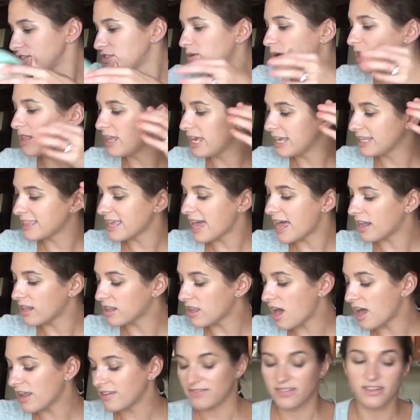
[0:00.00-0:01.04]
So I like that a
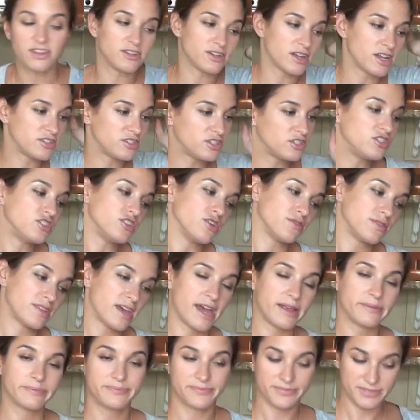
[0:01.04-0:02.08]
lot. I figured I should show
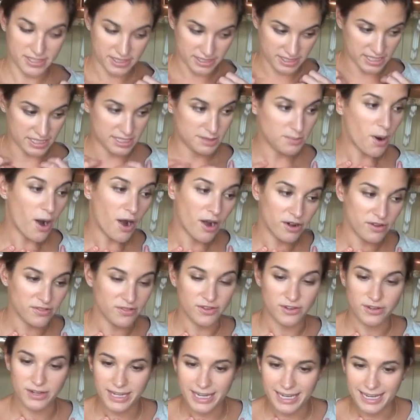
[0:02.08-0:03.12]
that since it's part of
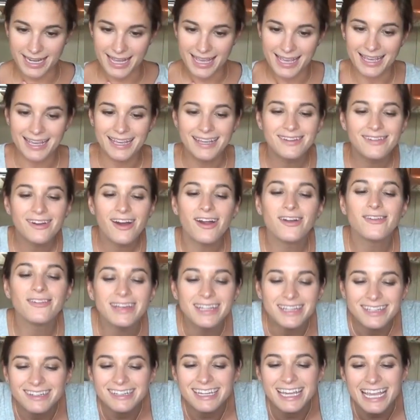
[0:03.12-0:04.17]
her eating. Are
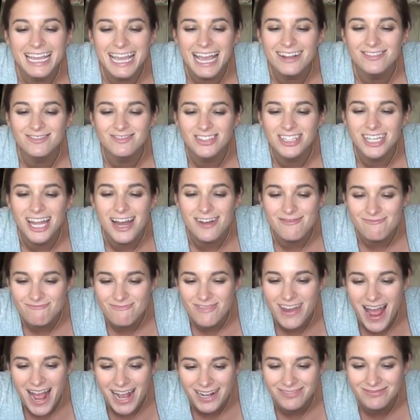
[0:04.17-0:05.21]
we looking at
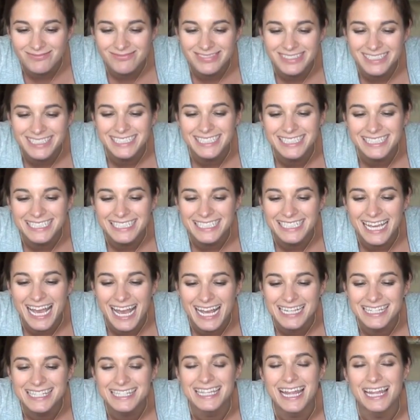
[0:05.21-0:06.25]
num-nums?
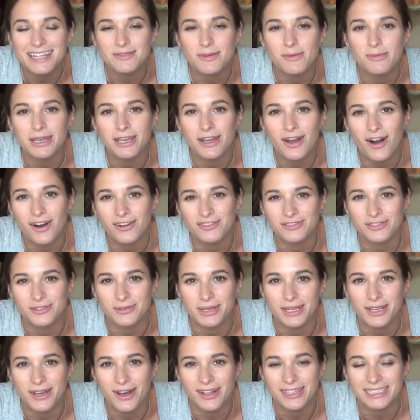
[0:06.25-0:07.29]
Yes, that's what we call food.
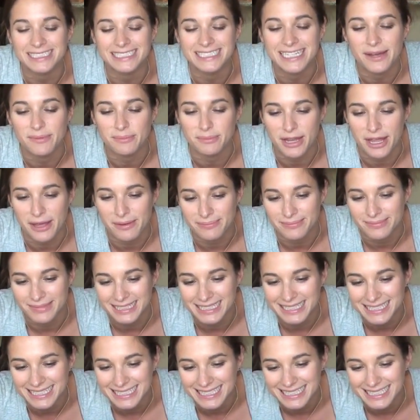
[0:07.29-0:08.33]
We call it num-nums.